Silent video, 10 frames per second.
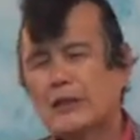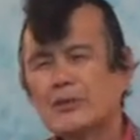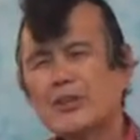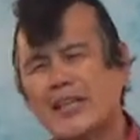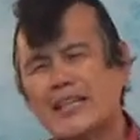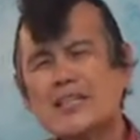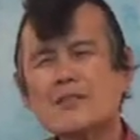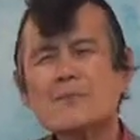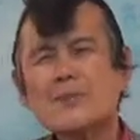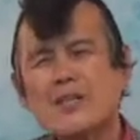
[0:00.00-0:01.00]
we can
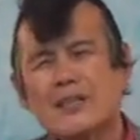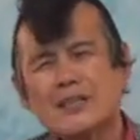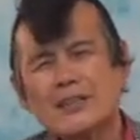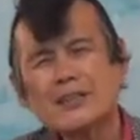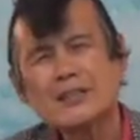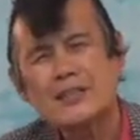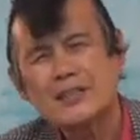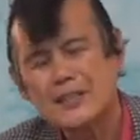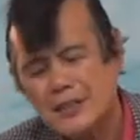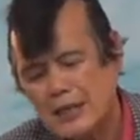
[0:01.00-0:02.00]

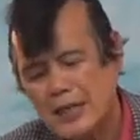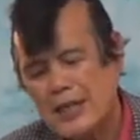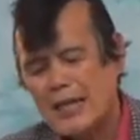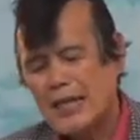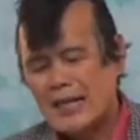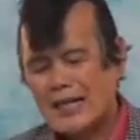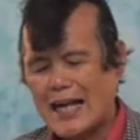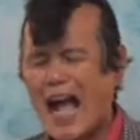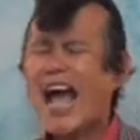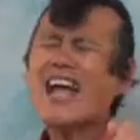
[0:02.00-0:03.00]
experience
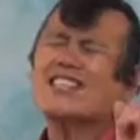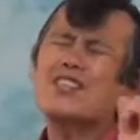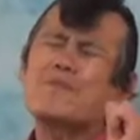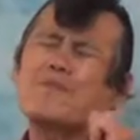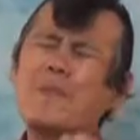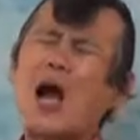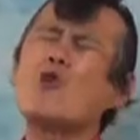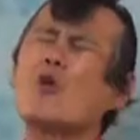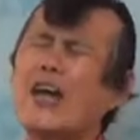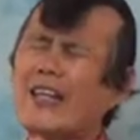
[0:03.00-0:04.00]
God's
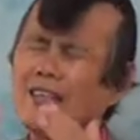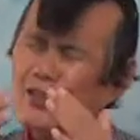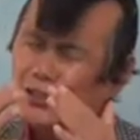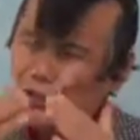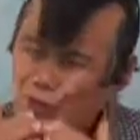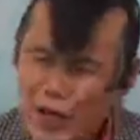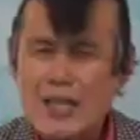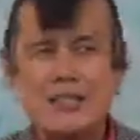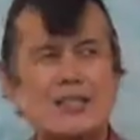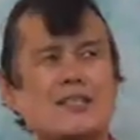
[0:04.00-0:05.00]
power and
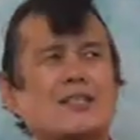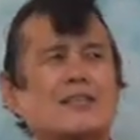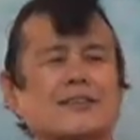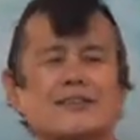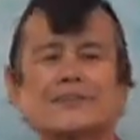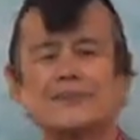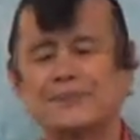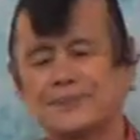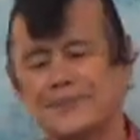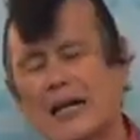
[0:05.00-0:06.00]
grace.
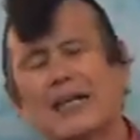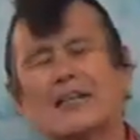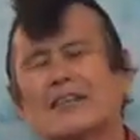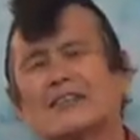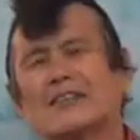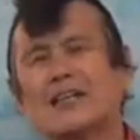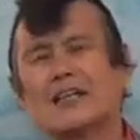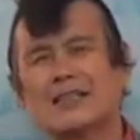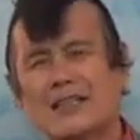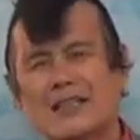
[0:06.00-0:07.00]
Hallelujah.
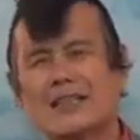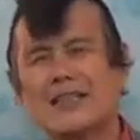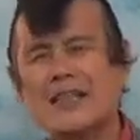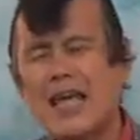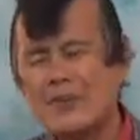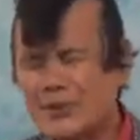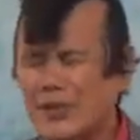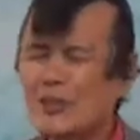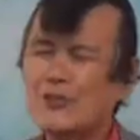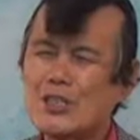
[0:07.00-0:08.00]
Yeah, in every
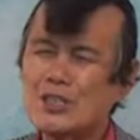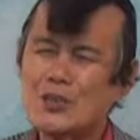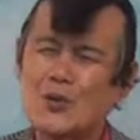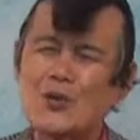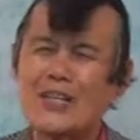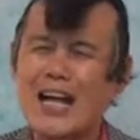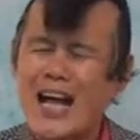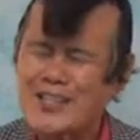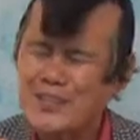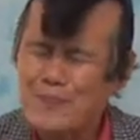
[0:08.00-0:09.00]
day we enjoy
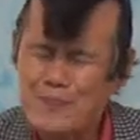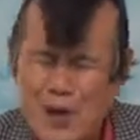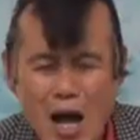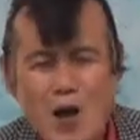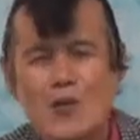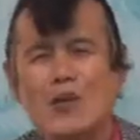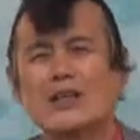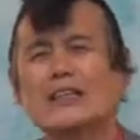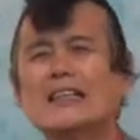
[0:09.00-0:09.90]
God's power,